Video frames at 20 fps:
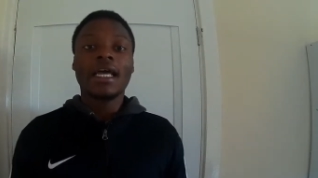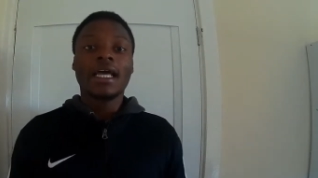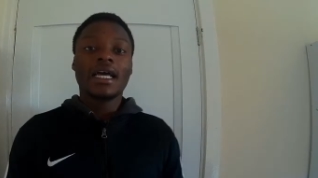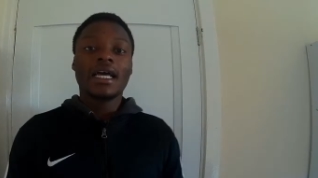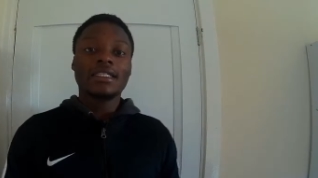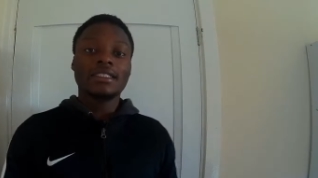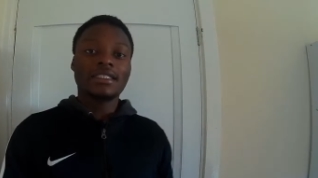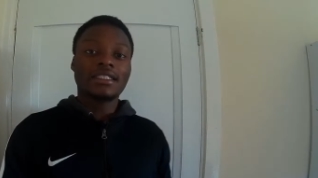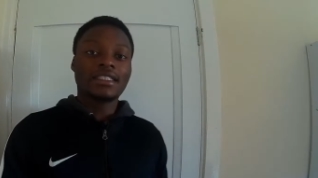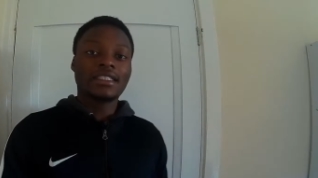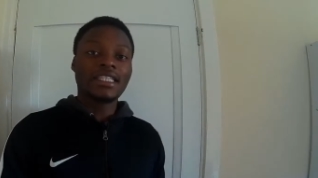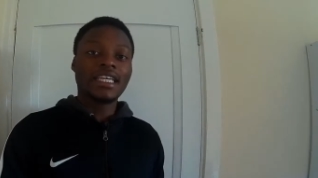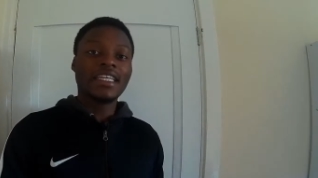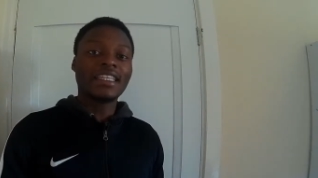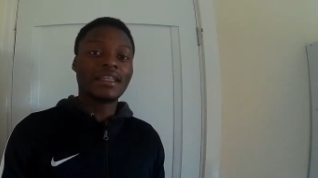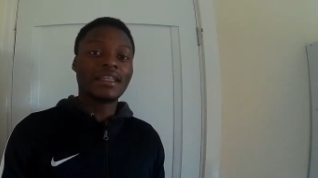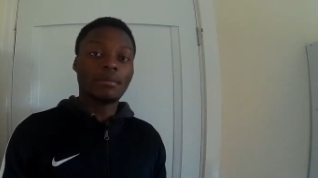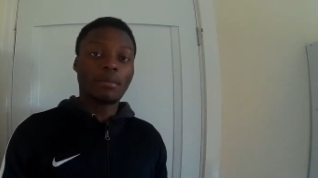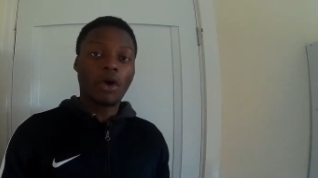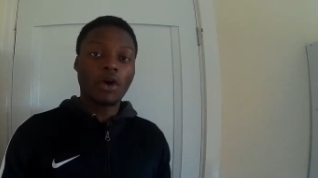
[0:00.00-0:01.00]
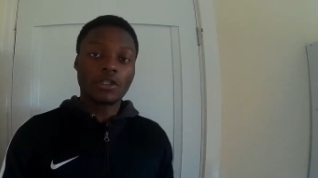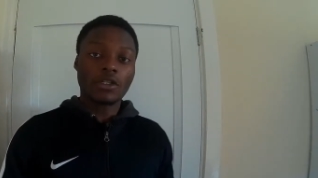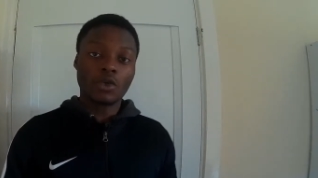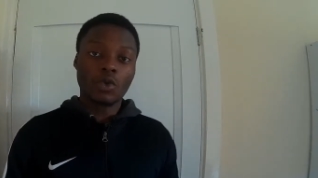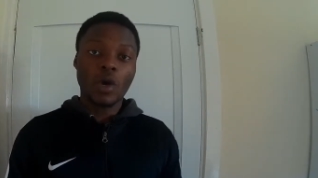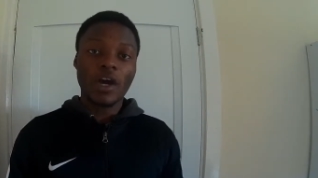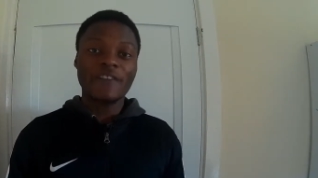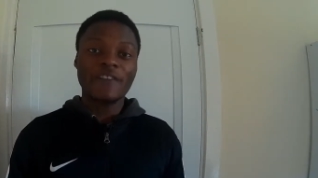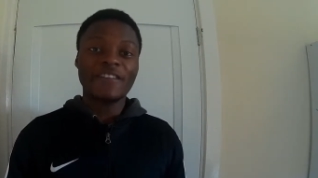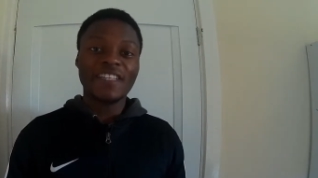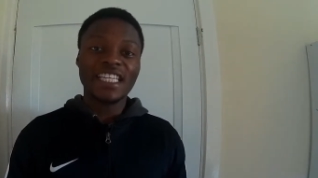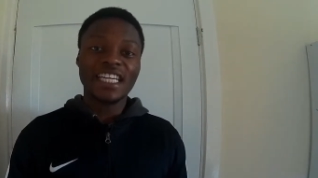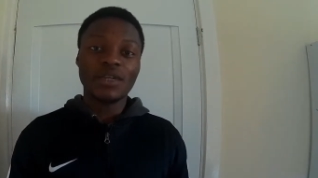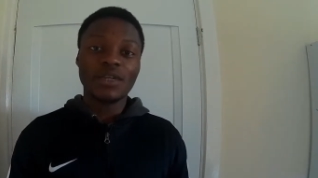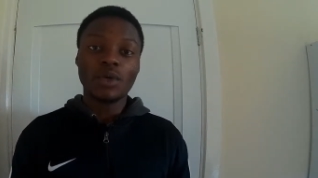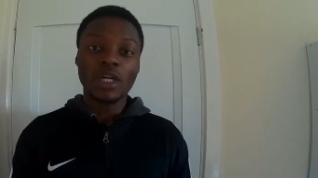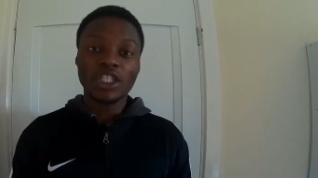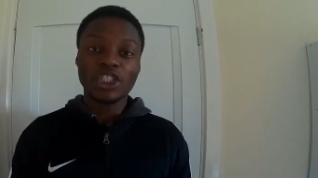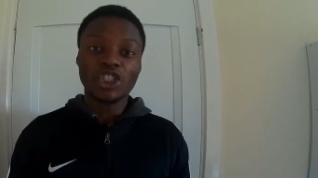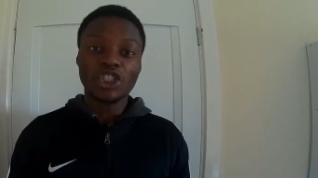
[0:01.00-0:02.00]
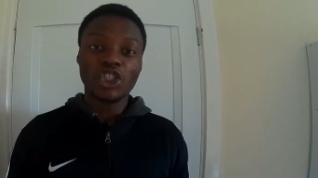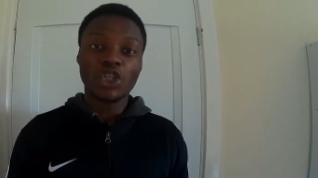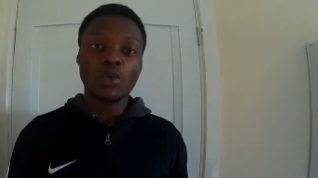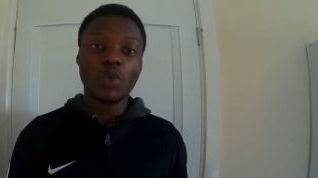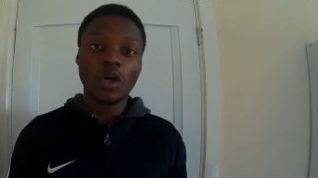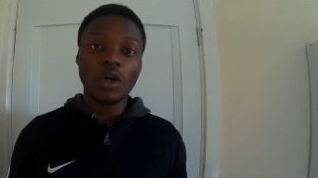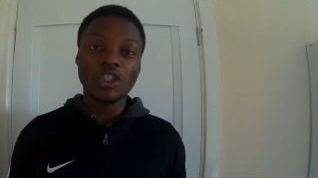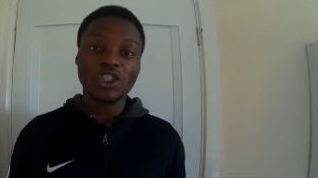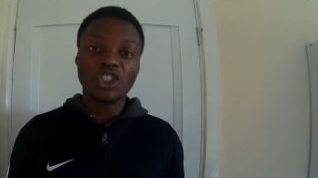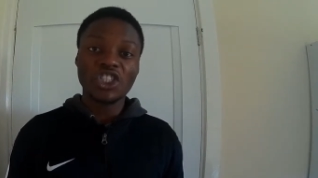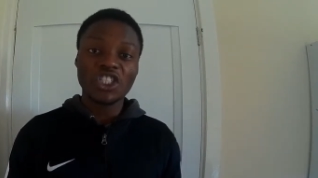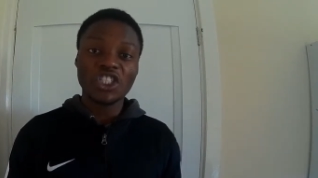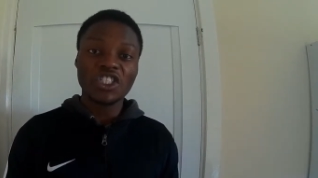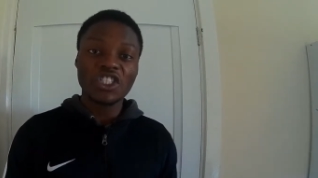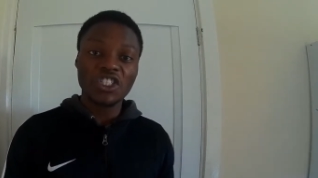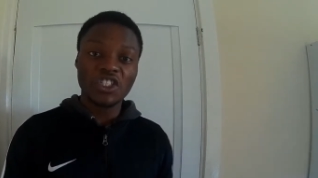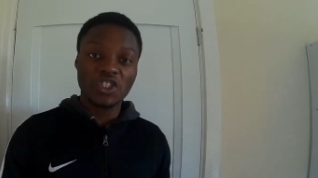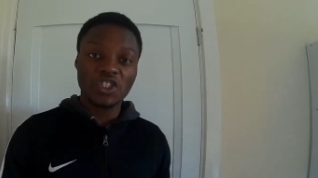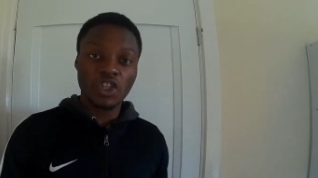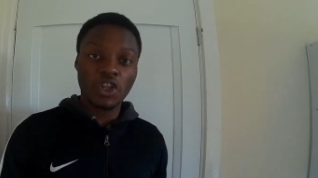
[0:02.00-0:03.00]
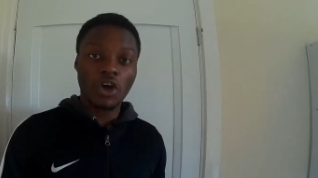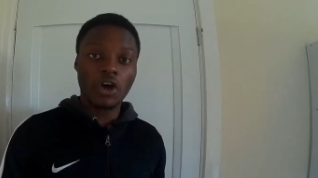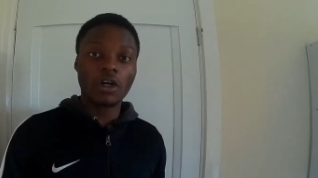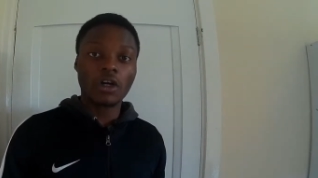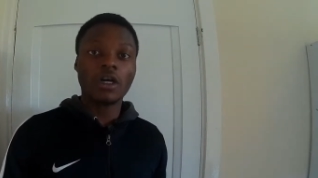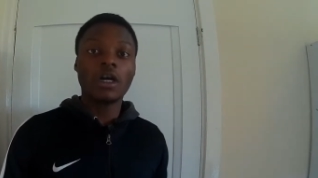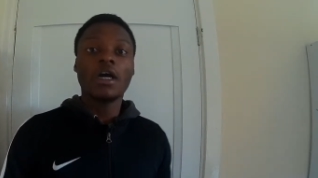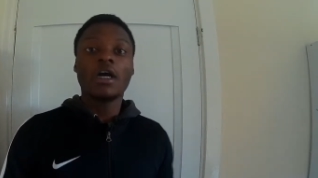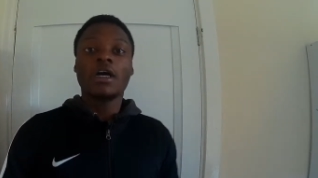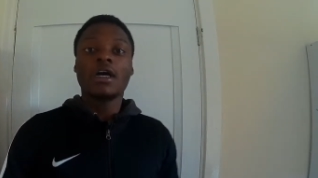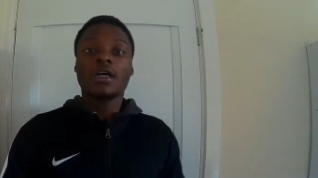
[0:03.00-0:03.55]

and take the bars in whatever direction you want just as long